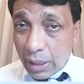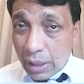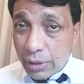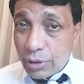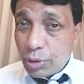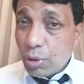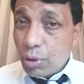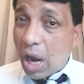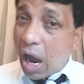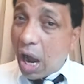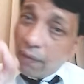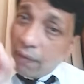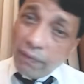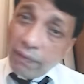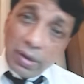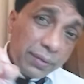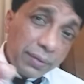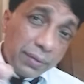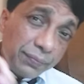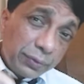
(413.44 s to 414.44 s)
So
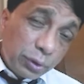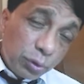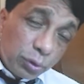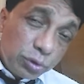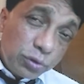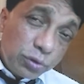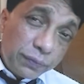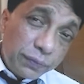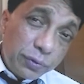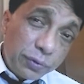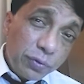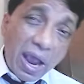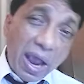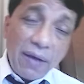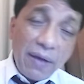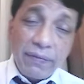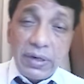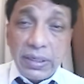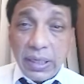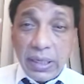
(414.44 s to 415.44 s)
however, those of you who
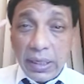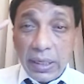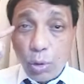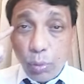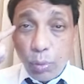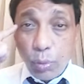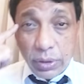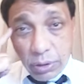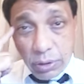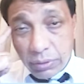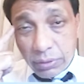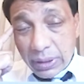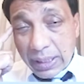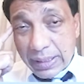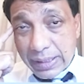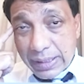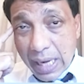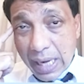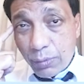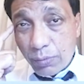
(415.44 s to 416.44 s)
have retained your wits during the
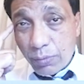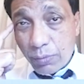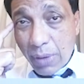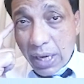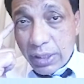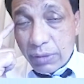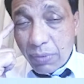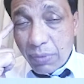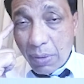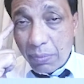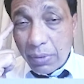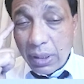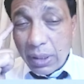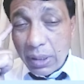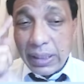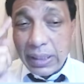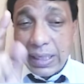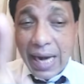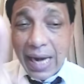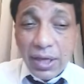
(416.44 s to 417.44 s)
exam, you might
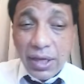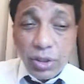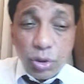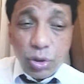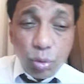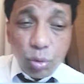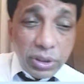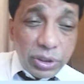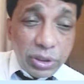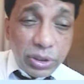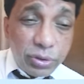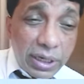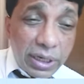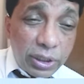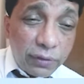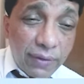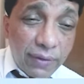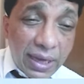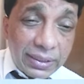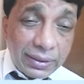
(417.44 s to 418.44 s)
remember that as soon as you get
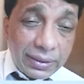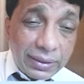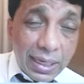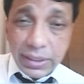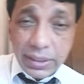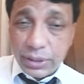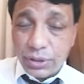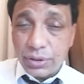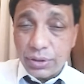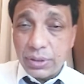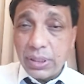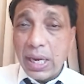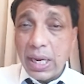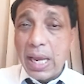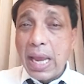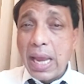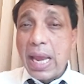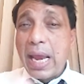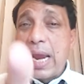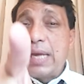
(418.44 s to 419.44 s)
neovascularization,
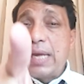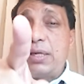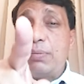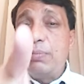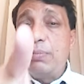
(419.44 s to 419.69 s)
it